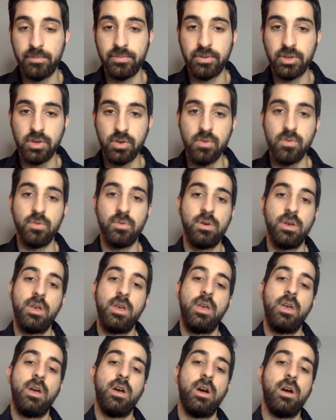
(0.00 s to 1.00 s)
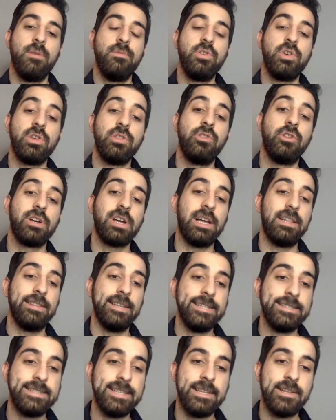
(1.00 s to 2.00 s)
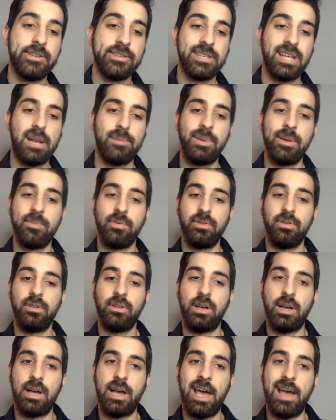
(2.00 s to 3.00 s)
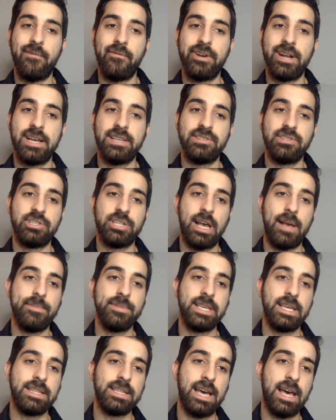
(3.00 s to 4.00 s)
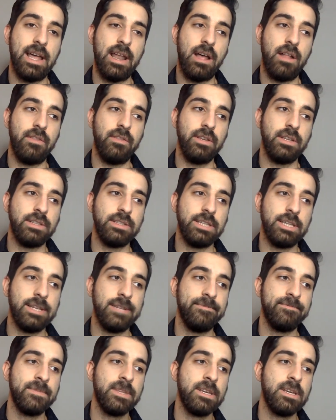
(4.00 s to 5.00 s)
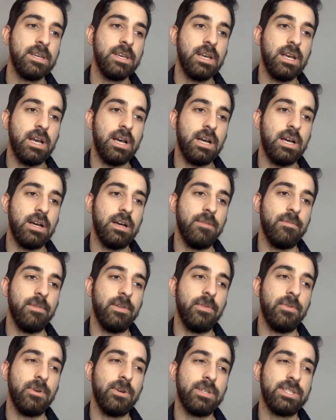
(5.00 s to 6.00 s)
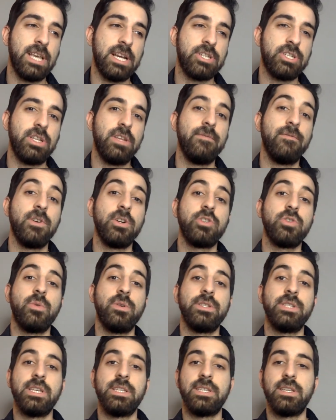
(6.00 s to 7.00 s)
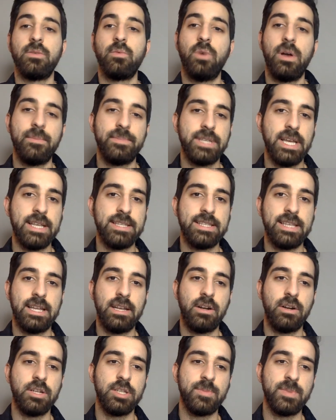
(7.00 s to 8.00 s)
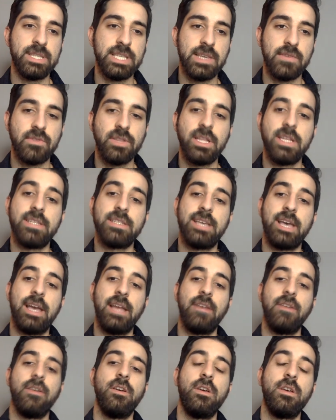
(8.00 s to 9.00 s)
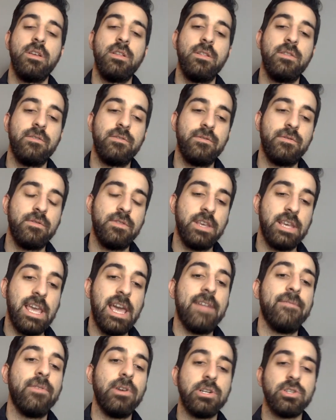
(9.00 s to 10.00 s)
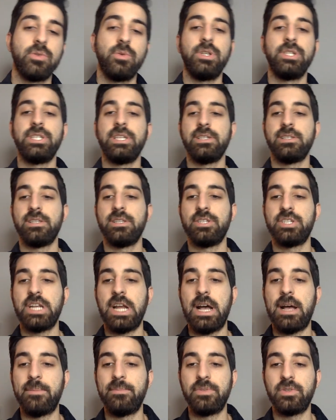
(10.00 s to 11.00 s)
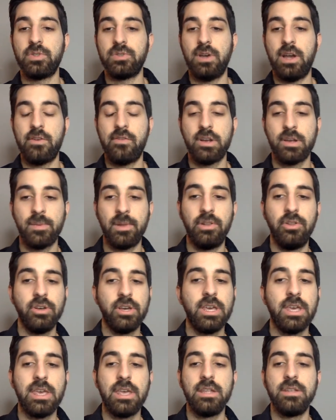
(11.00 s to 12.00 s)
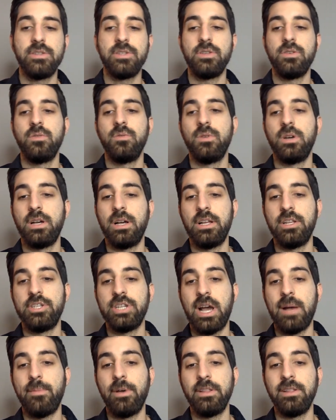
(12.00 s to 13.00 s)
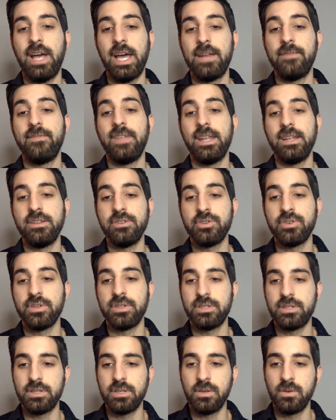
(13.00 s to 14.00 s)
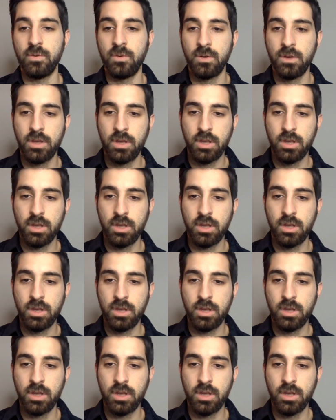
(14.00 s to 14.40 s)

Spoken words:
you. You can look on LinkedIn. There's a lot of people advertising jobs like that on LinkedIn, and there is actually virtual assistant websites that are specifically designed to get virtual assistants jobs. So I recommend looking into a job like that if that interests you.